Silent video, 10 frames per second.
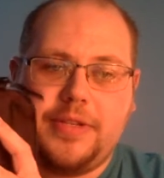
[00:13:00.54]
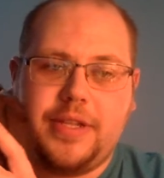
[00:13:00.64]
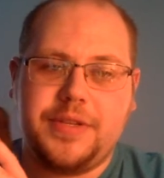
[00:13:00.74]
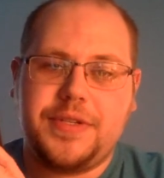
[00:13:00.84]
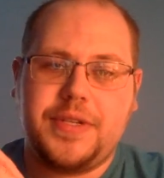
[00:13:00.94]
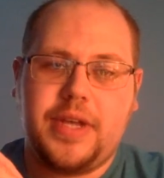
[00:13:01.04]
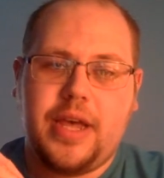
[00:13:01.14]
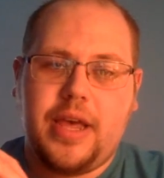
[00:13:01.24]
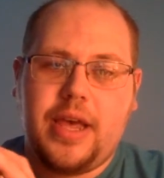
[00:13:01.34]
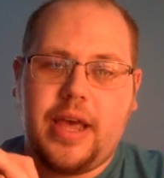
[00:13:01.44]
to this
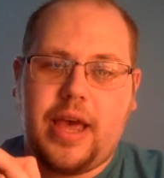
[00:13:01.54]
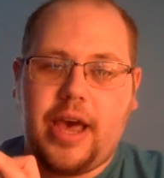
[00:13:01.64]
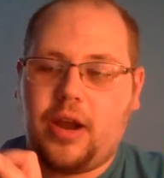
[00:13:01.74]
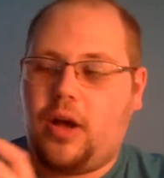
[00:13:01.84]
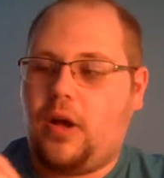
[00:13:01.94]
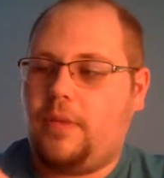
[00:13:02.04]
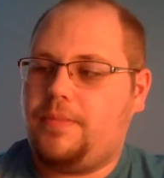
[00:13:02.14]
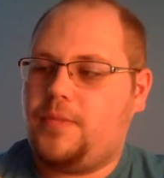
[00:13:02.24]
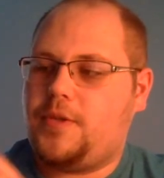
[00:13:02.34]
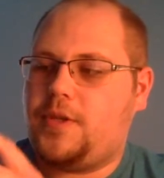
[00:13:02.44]
at all.
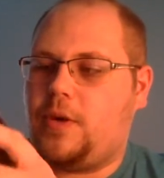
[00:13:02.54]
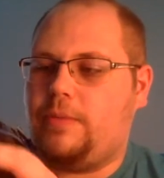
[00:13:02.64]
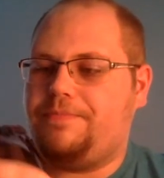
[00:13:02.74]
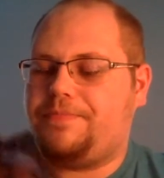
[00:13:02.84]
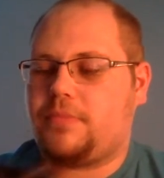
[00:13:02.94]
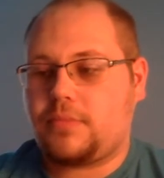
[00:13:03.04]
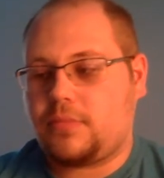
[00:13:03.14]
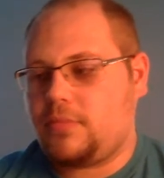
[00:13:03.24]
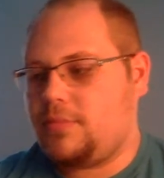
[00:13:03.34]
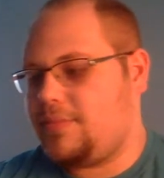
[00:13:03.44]
So
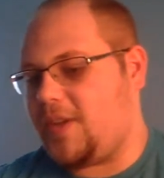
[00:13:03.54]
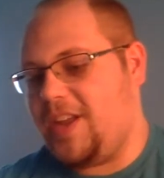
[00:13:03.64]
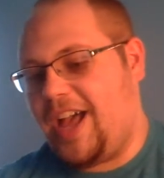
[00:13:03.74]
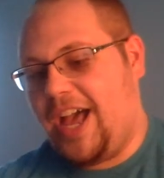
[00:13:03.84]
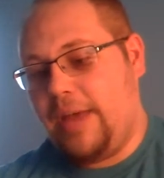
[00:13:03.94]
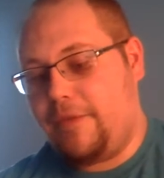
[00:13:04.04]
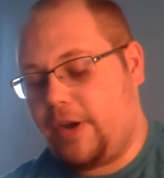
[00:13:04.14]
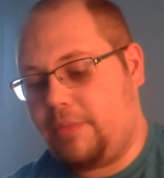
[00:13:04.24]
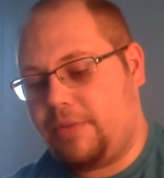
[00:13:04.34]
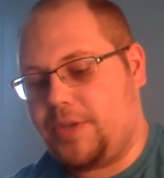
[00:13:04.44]
I am
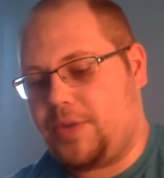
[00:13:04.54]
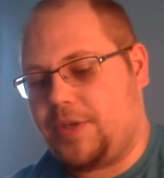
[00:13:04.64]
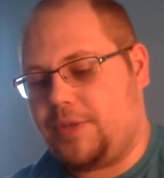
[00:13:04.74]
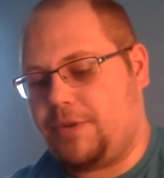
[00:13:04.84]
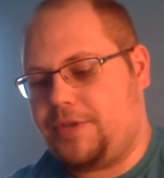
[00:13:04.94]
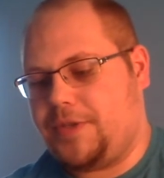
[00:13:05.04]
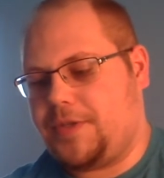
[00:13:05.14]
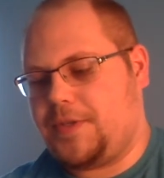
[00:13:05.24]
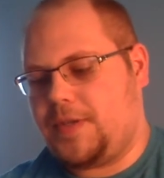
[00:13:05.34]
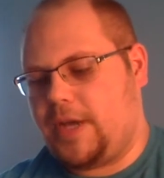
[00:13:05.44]
very pleased with this
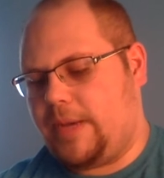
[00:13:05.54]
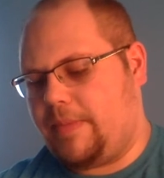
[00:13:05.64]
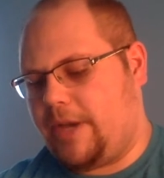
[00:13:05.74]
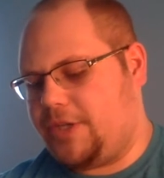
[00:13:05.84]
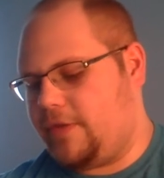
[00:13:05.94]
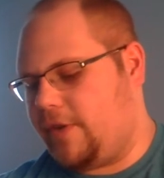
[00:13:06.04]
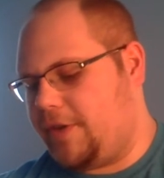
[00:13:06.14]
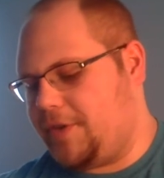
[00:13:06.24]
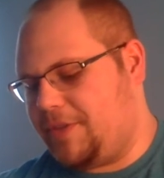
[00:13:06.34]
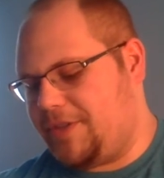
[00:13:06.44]
purchase. I should have
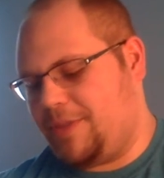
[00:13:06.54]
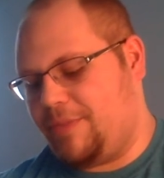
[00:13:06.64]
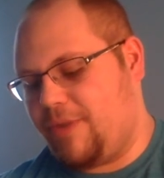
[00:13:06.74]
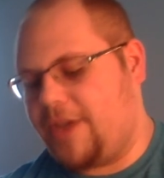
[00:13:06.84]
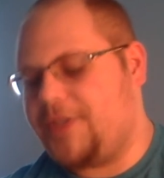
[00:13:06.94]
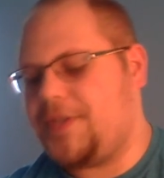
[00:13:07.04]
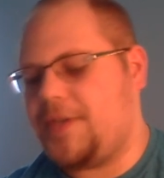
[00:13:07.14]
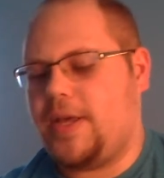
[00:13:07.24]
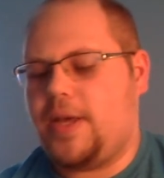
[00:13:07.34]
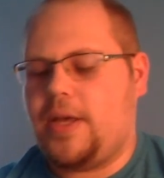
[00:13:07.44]
also mentioned the price.
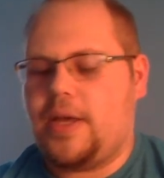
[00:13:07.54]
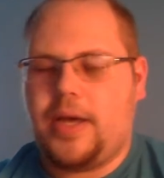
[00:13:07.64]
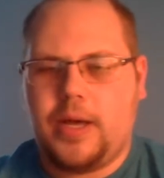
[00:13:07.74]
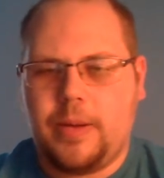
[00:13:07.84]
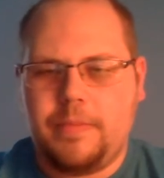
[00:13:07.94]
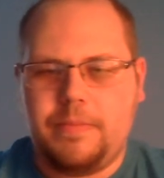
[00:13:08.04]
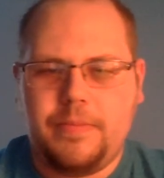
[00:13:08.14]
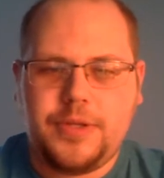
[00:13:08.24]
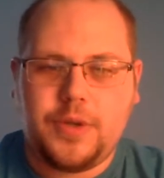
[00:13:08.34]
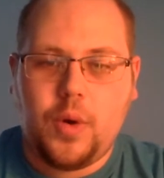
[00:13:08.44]

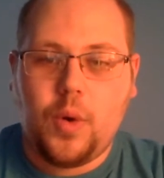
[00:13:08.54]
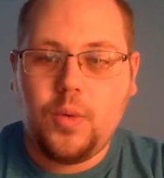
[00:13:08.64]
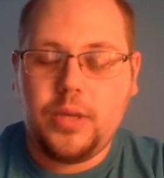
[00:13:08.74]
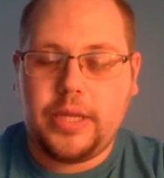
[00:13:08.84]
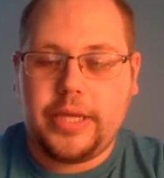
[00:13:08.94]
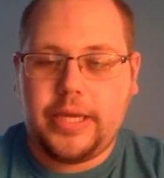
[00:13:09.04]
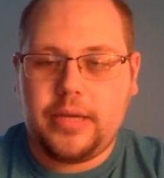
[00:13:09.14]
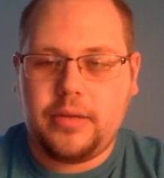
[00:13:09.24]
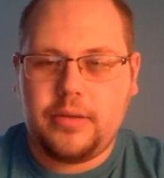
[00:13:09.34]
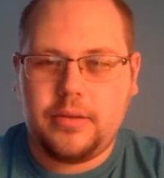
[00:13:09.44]
It's only